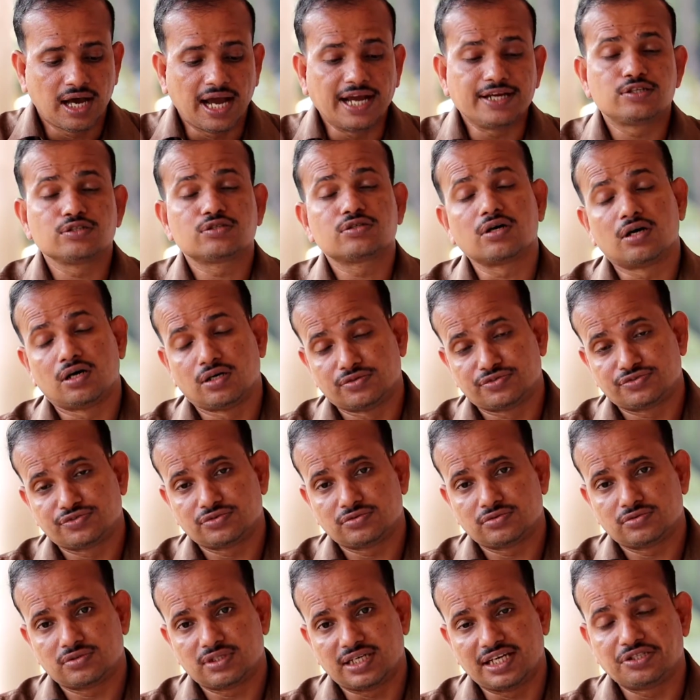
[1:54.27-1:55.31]
I took
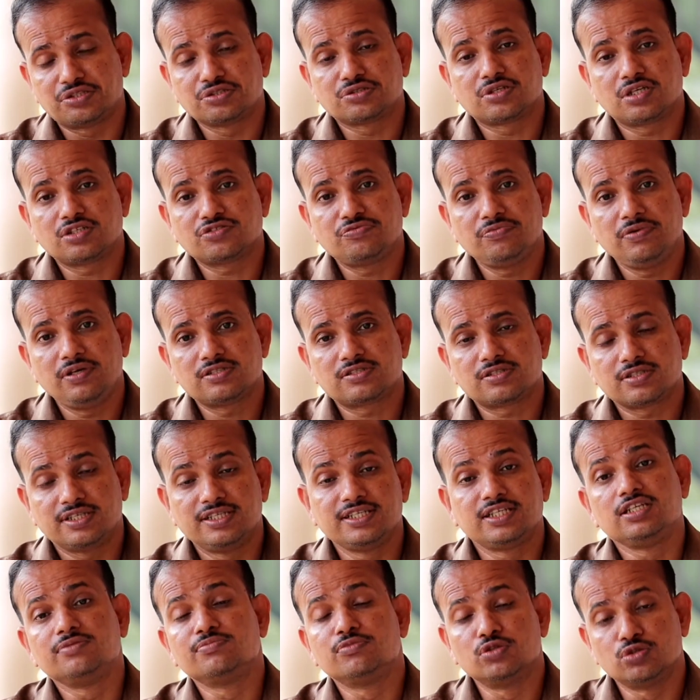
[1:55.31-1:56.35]
off. I took off means
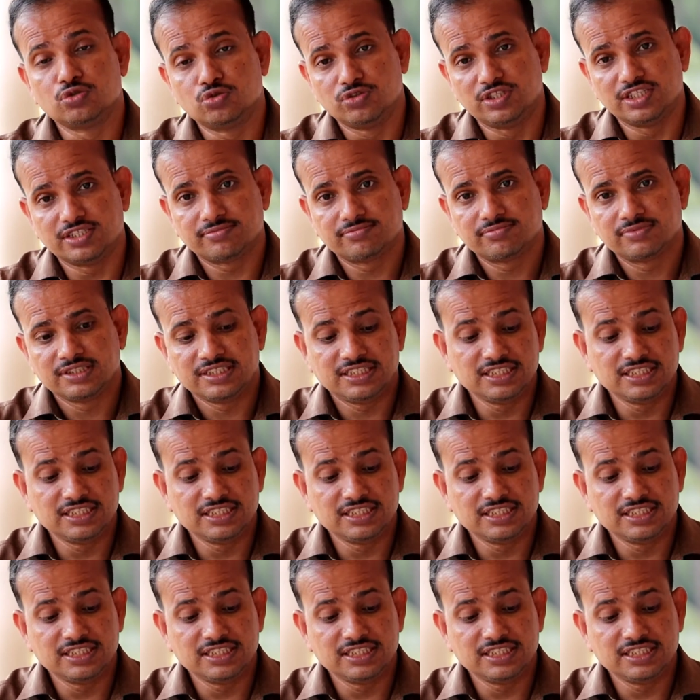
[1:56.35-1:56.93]
he removed